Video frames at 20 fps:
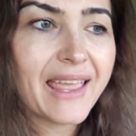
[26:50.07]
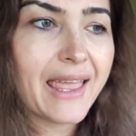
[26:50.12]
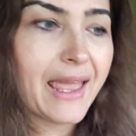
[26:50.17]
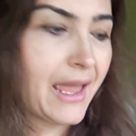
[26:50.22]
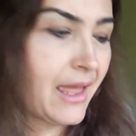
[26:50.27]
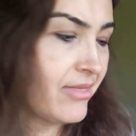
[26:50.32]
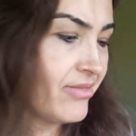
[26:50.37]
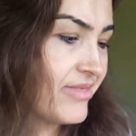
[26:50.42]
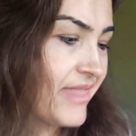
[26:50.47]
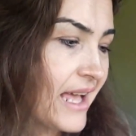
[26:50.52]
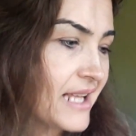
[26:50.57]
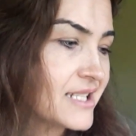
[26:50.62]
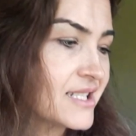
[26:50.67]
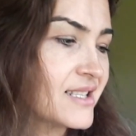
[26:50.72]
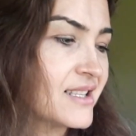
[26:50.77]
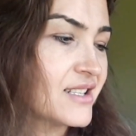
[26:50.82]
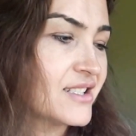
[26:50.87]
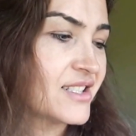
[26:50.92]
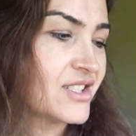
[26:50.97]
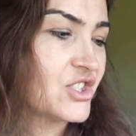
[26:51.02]
And that's
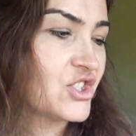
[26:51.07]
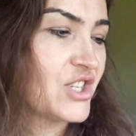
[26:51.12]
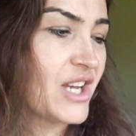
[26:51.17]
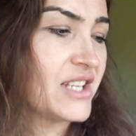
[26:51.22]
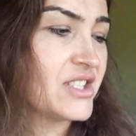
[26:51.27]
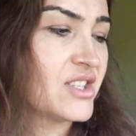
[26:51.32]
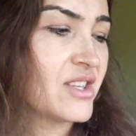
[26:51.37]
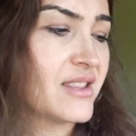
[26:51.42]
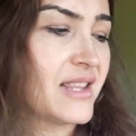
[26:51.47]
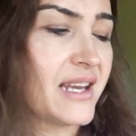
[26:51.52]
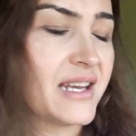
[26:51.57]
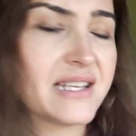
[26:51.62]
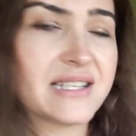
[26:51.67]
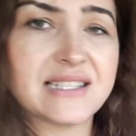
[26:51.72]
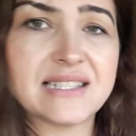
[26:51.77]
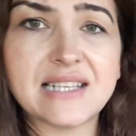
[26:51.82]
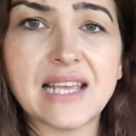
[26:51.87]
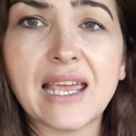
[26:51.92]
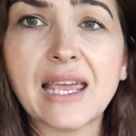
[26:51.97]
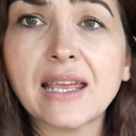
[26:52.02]
the suggestion that
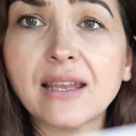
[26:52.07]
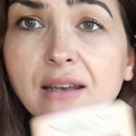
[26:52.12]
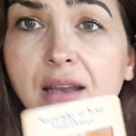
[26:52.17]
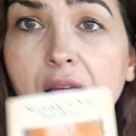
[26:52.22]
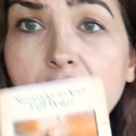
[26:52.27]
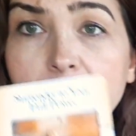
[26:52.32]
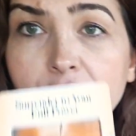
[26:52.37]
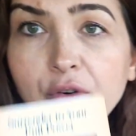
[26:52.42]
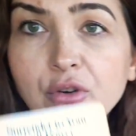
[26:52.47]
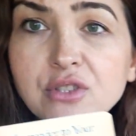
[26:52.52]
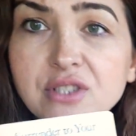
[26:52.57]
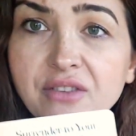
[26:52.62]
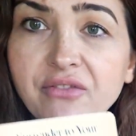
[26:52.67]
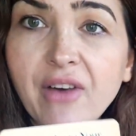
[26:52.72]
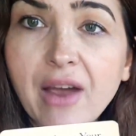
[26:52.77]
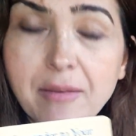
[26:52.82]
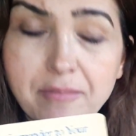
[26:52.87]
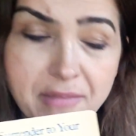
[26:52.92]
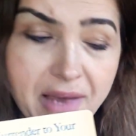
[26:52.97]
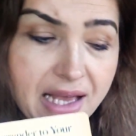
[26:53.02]
he's saying for
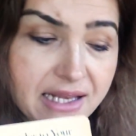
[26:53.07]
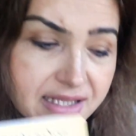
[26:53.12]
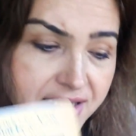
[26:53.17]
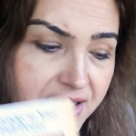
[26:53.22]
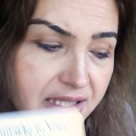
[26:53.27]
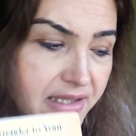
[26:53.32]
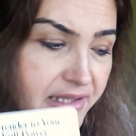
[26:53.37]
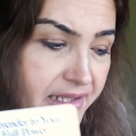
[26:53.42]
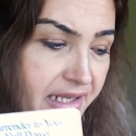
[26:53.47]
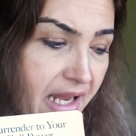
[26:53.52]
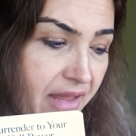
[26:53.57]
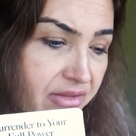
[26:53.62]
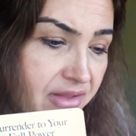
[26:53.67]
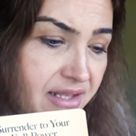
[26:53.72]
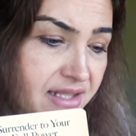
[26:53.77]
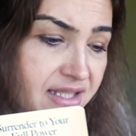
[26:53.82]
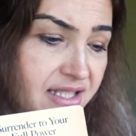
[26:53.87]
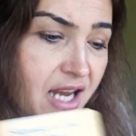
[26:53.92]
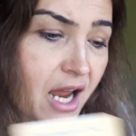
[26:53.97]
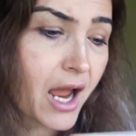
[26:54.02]
Divine Masculine at
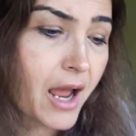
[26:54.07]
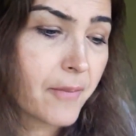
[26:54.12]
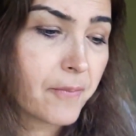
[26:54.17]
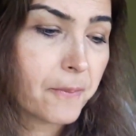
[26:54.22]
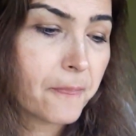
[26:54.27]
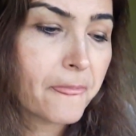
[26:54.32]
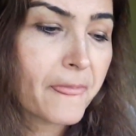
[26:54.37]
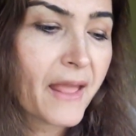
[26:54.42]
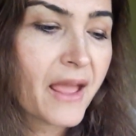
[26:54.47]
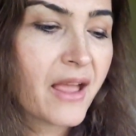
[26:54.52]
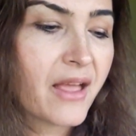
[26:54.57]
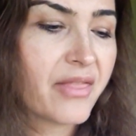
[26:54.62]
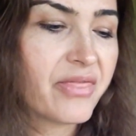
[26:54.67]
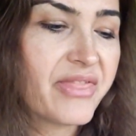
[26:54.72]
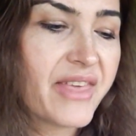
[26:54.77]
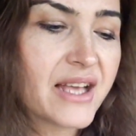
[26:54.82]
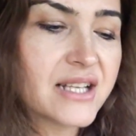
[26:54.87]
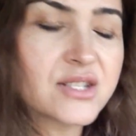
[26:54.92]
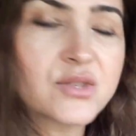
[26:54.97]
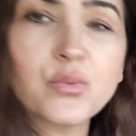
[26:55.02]
this time. And
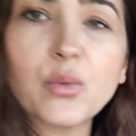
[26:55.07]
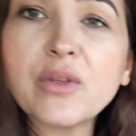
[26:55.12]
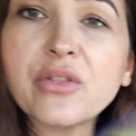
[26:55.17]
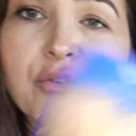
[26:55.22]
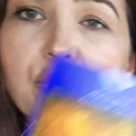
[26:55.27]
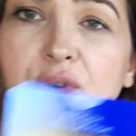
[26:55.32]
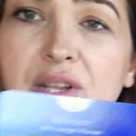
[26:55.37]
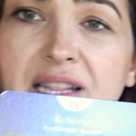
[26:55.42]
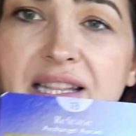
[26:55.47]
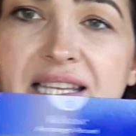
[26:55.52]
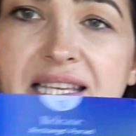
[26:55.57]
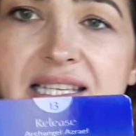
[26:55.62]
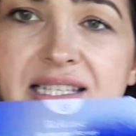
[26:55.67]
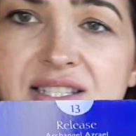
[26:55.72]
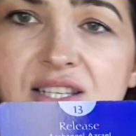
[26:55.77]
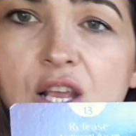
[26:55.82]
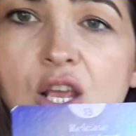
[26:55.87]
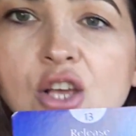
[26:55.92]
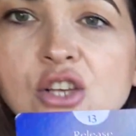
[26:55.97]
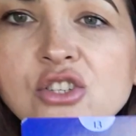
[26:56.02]
that's where the release